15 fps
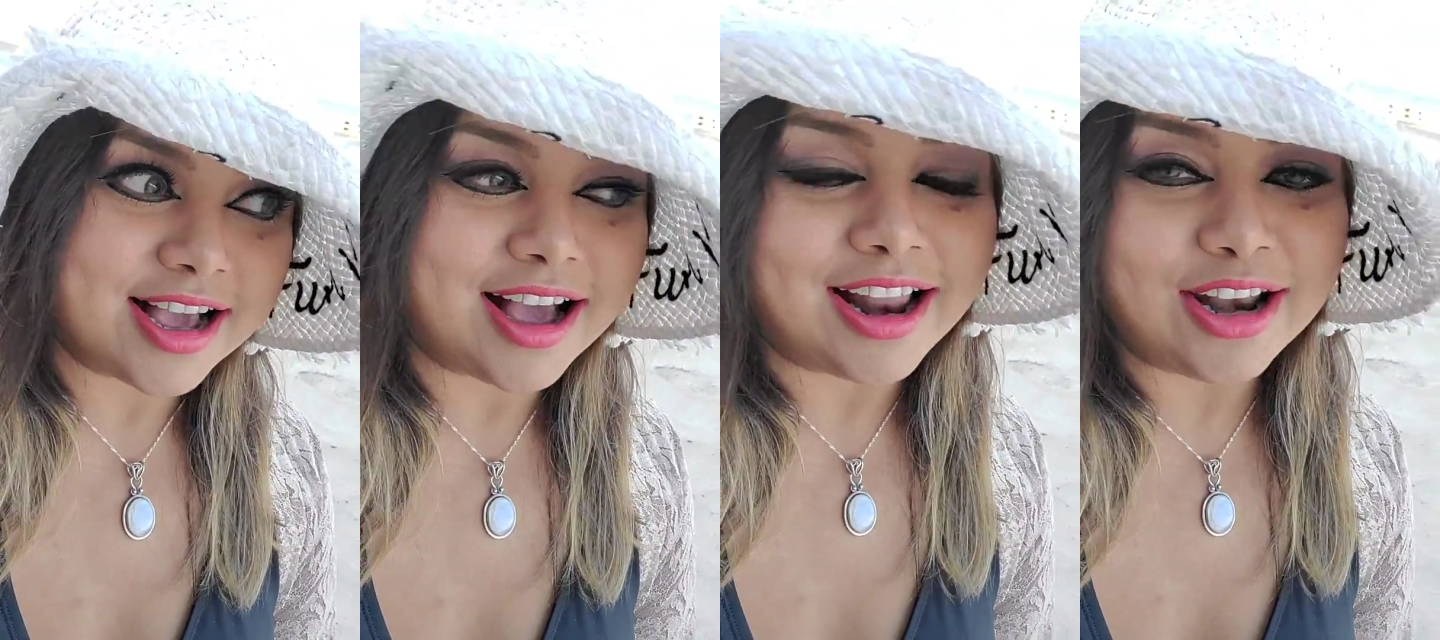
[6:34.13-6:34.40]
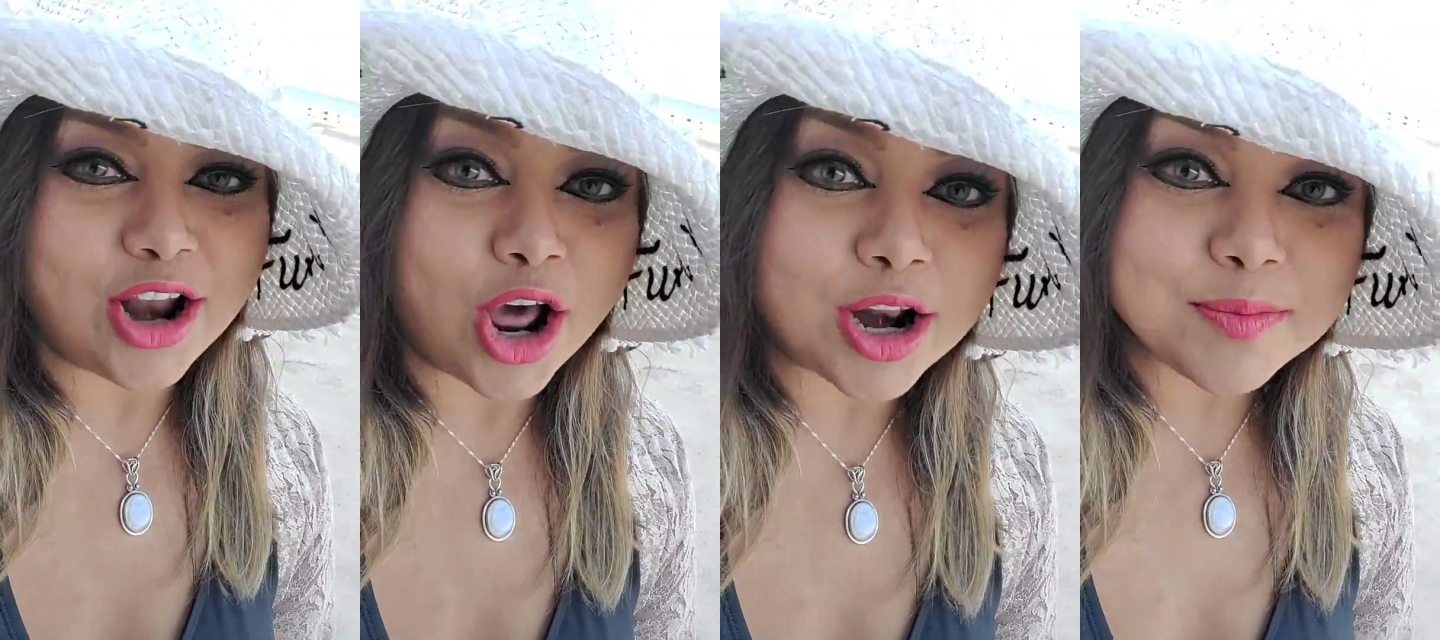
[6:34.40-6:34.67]

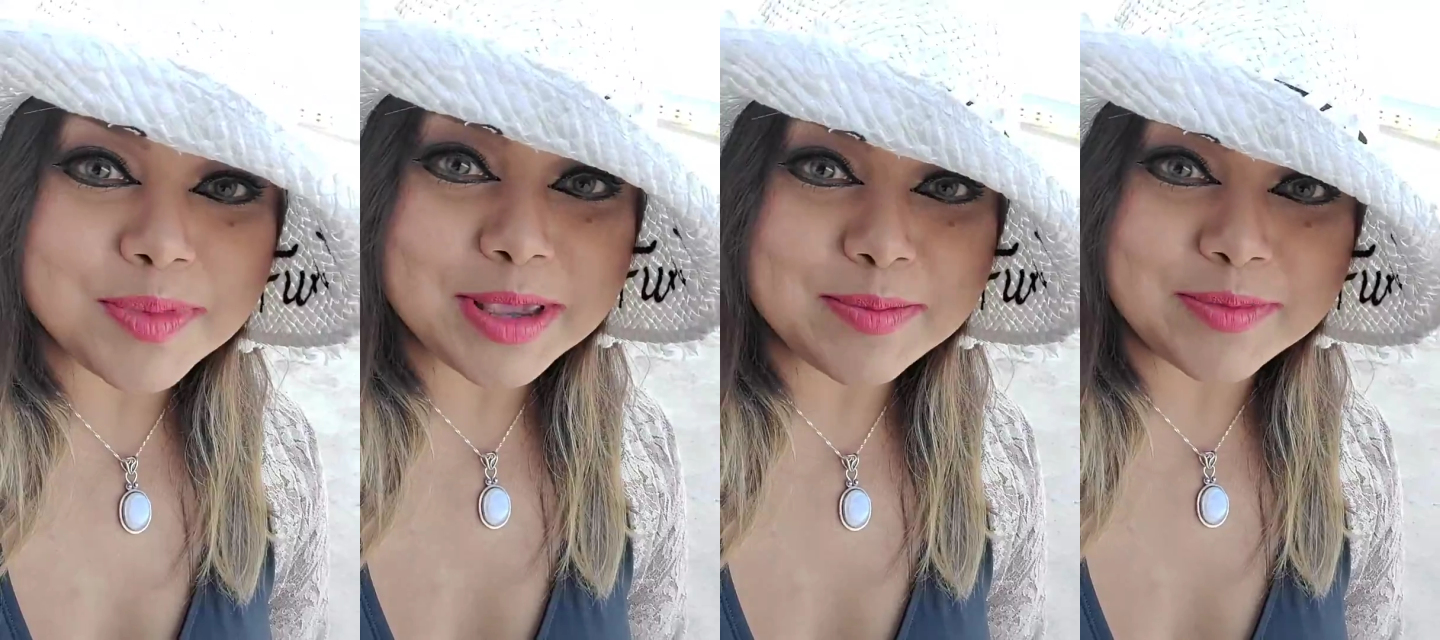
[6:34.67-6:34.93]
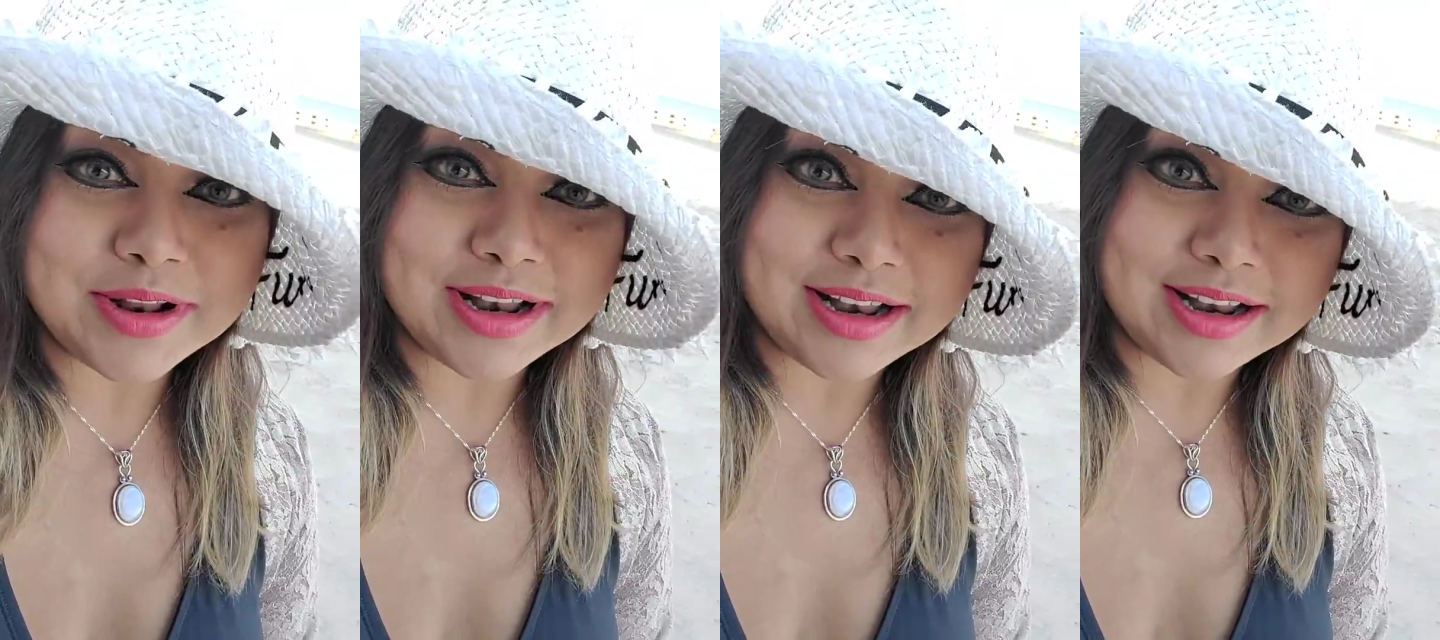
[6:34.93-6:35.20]
a lot of
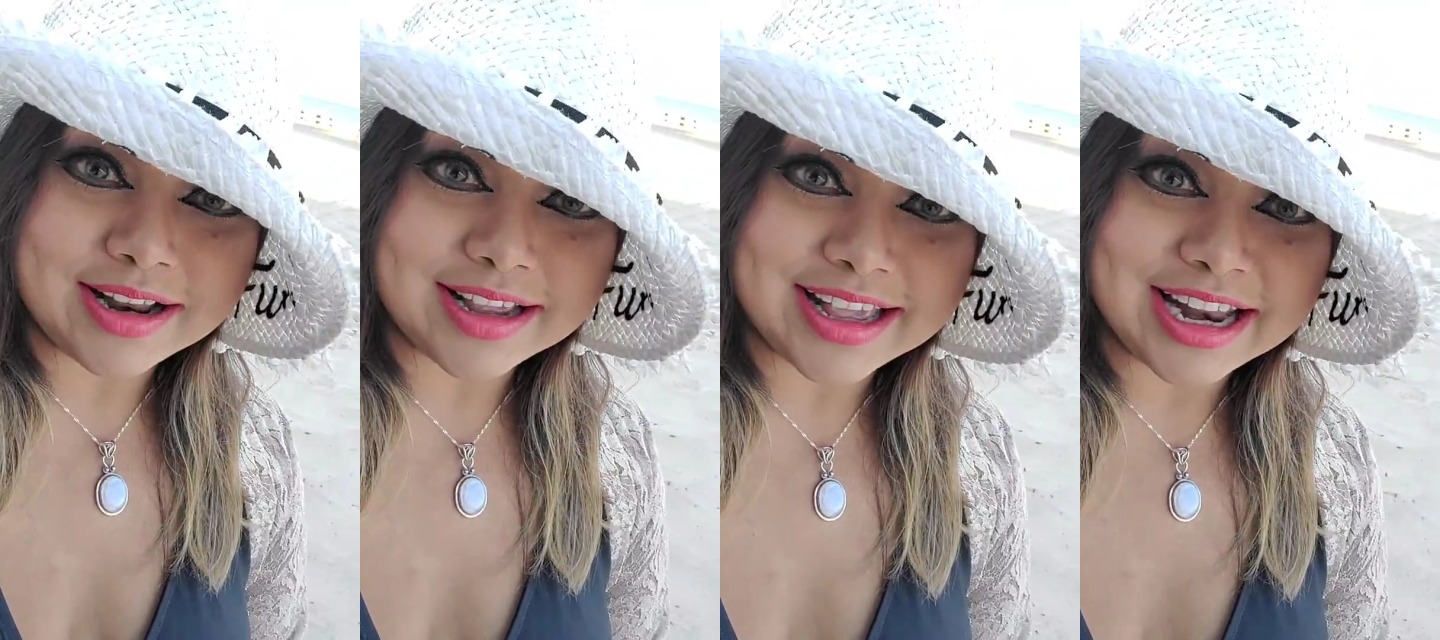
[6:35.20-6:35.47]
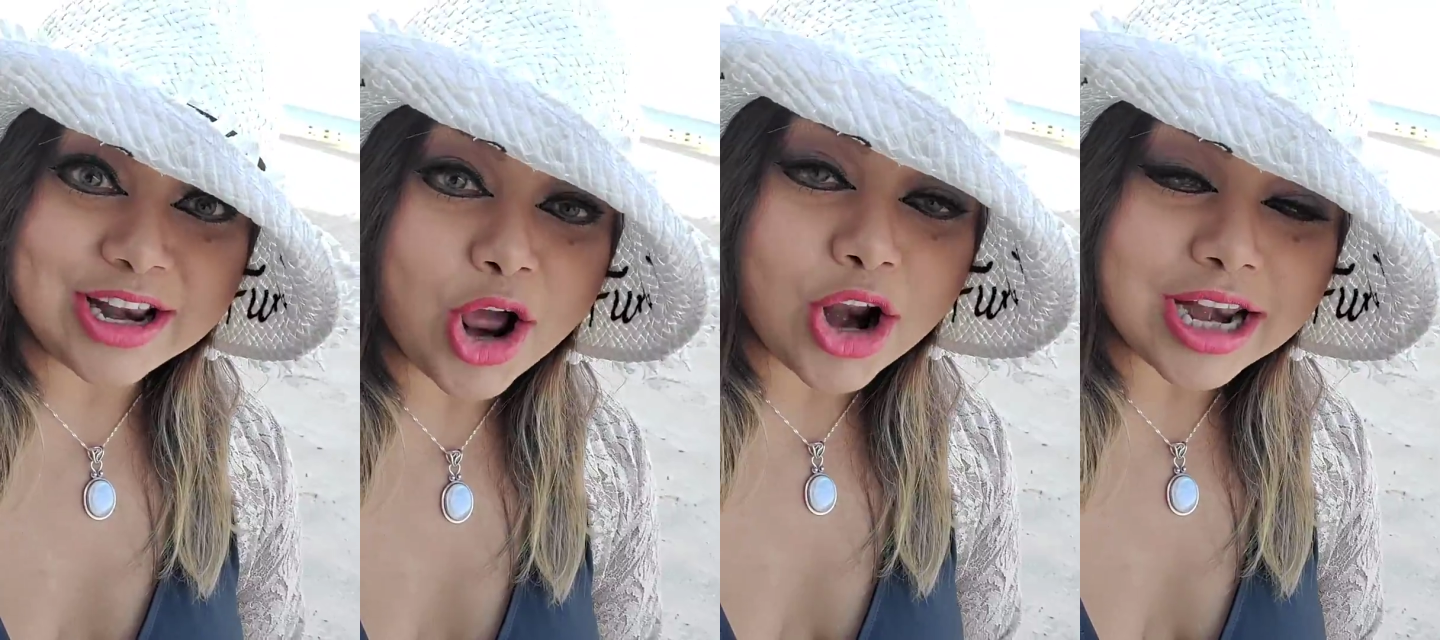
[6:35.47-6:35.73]
people
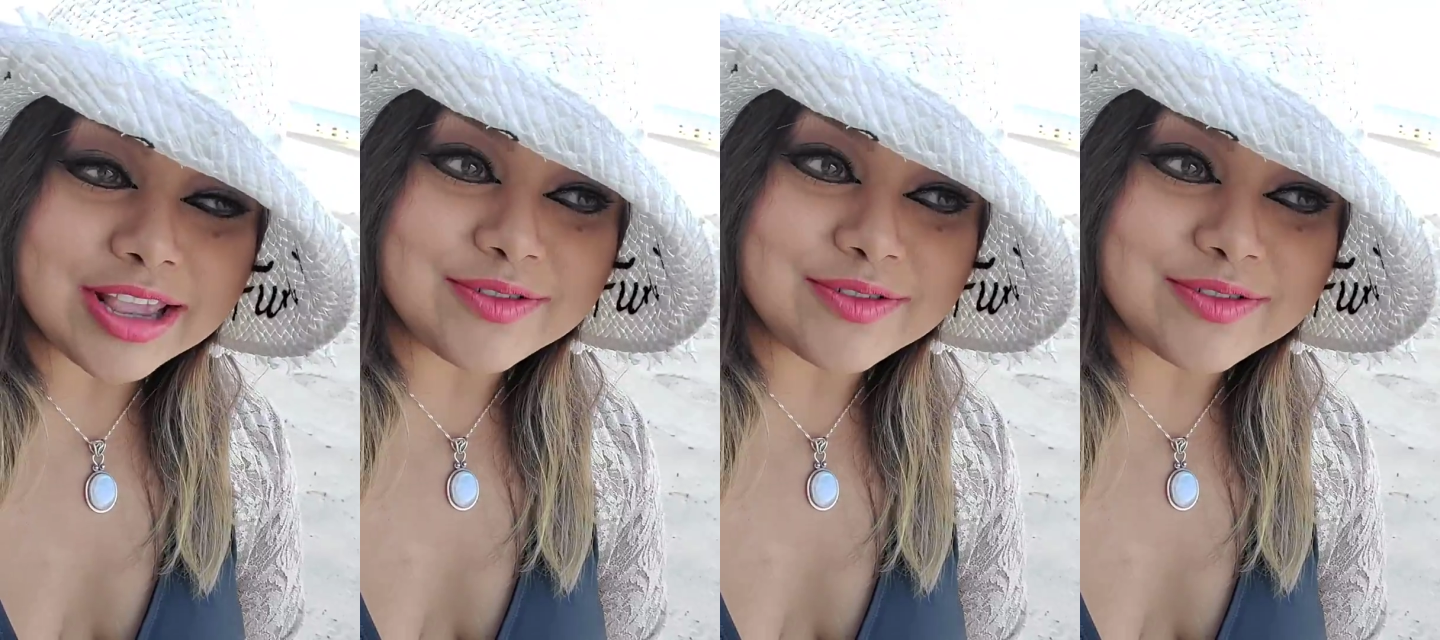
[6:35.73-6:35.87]
cannot